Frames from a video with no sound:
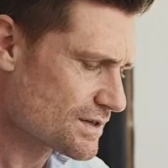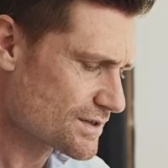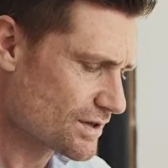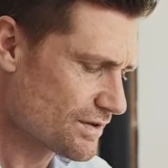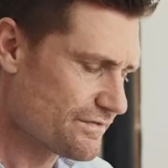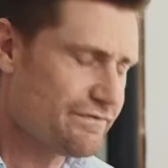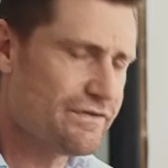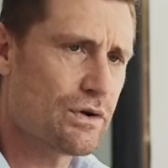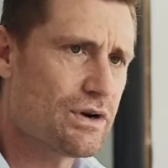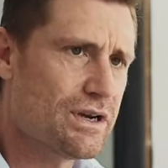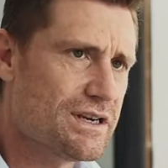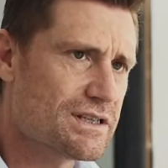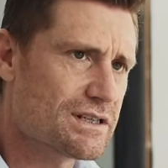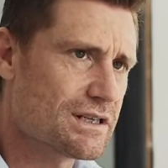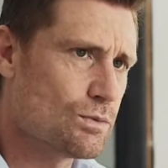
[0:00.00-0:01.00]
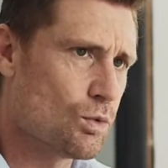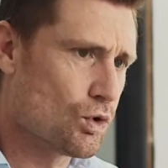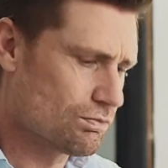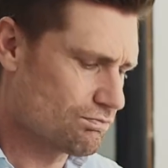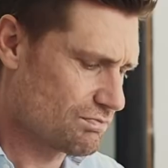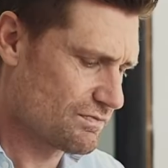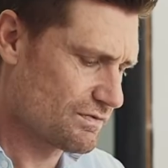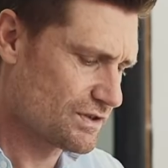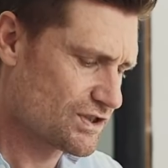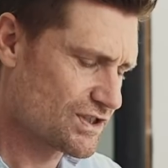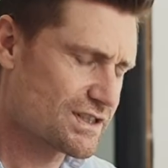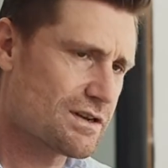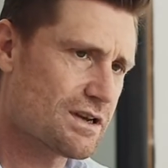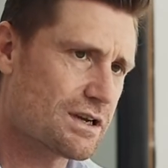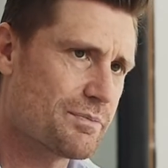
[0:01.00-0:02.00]
So very easily worn,
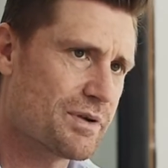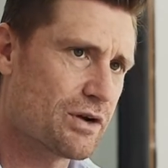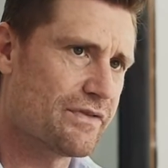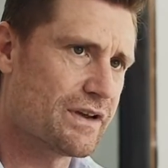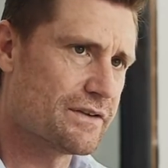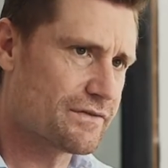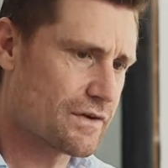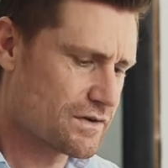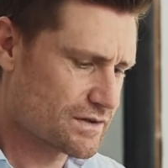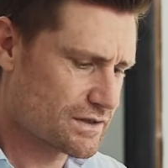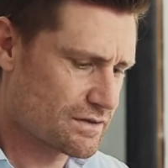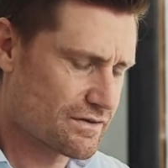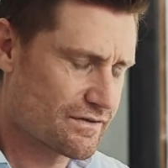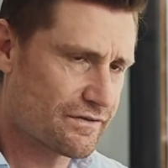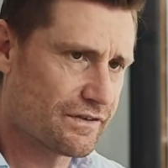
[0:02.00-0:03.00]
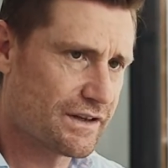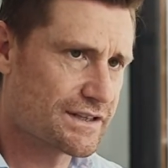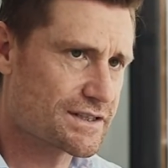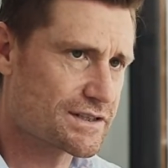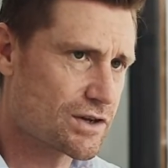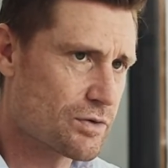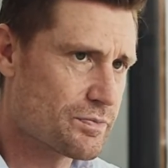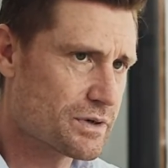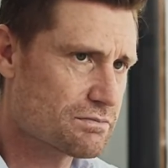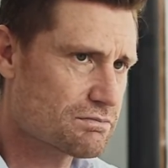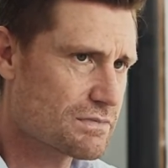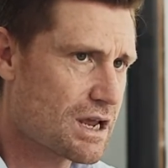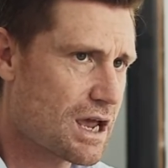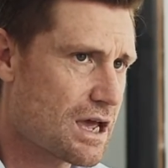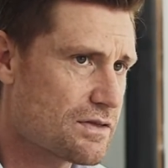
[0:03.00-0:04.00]
just like a pair of headphones, flexes
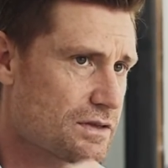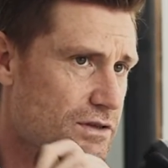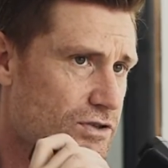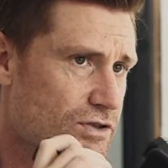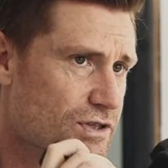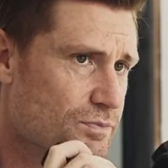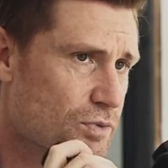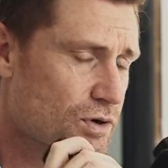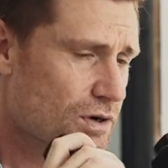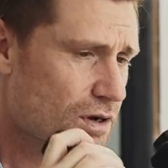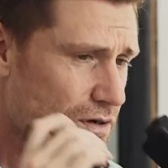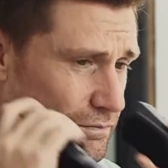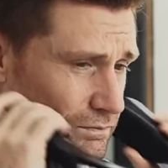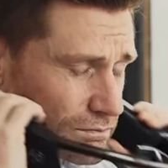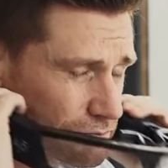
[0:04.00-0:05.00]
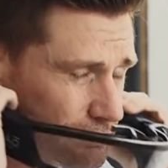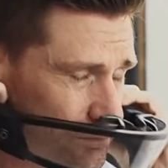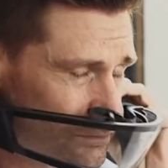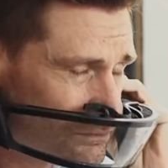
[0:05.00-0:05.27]
open, and then you just put it on.